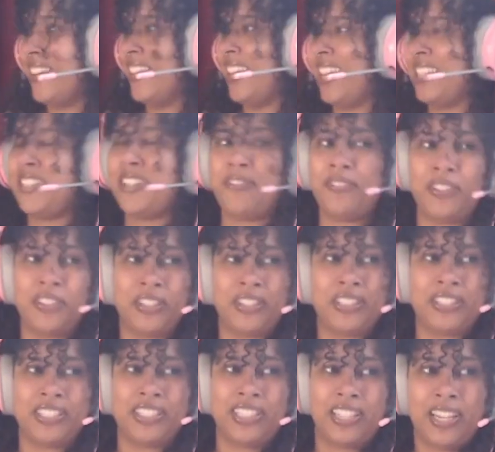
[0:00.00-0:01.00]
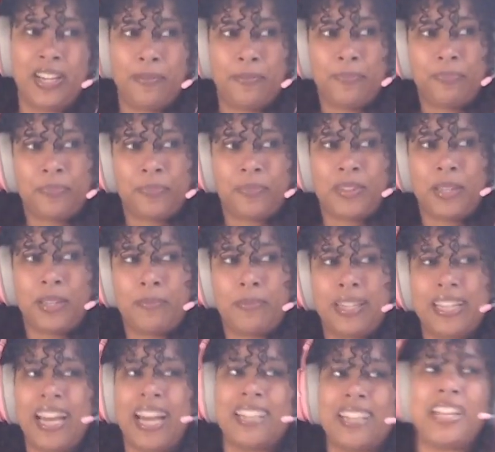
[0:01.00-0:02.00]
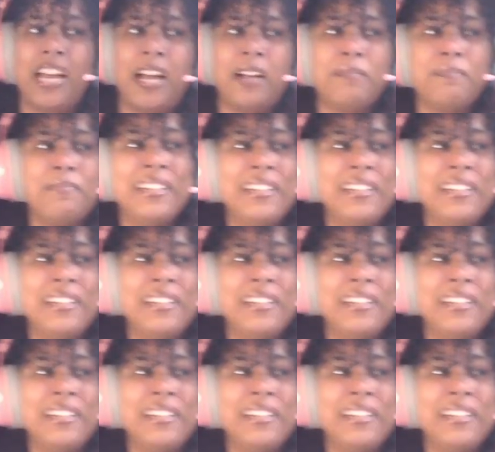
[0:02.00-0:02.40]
I don't think you can see it, but yeah, it's there.